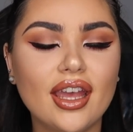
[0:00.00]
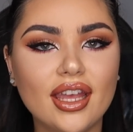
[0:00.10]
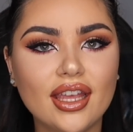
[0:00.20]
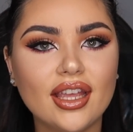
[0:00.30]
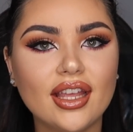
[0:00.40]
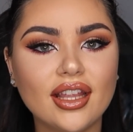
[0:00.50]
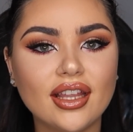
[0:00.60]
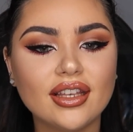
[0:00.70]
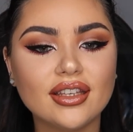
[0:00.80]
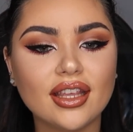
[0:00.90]

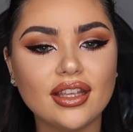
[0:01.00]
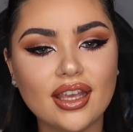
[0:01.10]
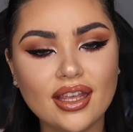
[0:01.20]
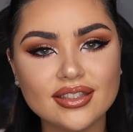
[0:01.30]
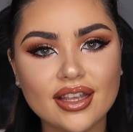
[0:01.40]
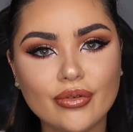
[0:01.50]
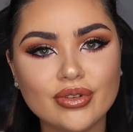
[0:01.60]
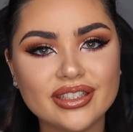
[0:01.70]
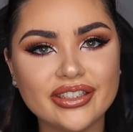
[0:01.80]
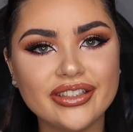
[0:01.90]
And yes, I
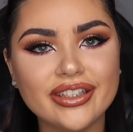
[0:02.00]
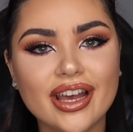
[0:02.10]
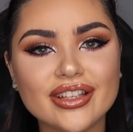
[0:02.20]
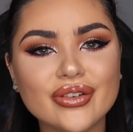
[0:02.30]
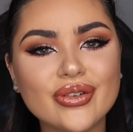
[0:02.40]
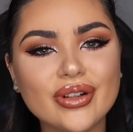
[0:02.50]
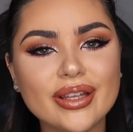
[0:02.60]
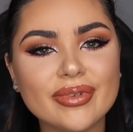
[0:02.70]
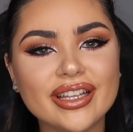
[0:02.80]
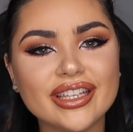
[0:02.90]
will see you guys all
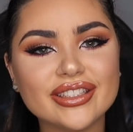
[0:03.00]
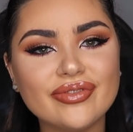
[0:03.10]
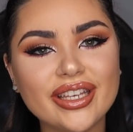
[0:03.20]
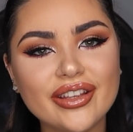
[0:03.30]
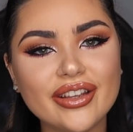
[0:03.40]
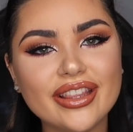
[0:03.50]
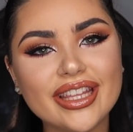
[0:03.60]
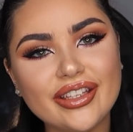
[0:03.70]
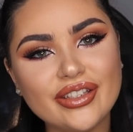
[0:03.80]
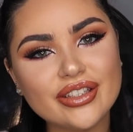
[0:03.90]
in my next video.
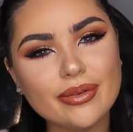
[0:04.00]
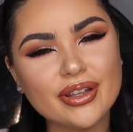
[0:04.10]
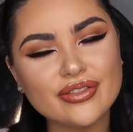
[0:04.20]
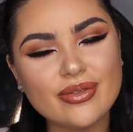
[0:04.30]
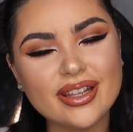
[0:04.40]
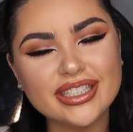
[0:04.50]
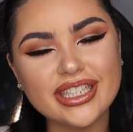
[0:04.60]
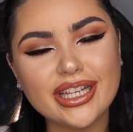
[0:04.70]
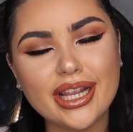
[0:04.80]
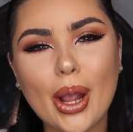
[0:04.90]
Thank you so much for
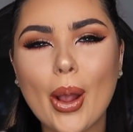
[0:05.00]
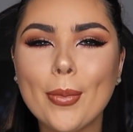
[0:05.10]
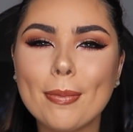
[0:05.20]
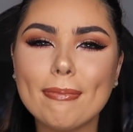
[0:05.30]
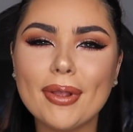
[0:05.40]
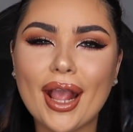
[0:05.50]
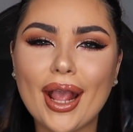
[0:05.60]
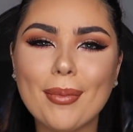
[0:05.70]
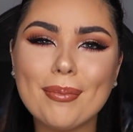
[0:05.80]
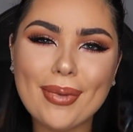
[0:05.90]
watching.
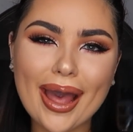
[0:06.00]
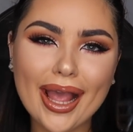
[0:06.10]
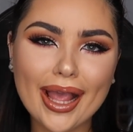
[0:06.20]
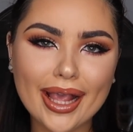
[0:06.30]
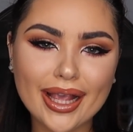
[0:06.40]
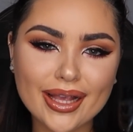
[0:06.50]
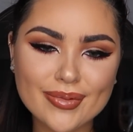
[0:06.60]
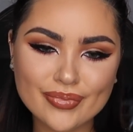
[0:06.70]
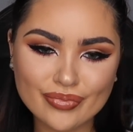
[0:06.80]
Okay, bye.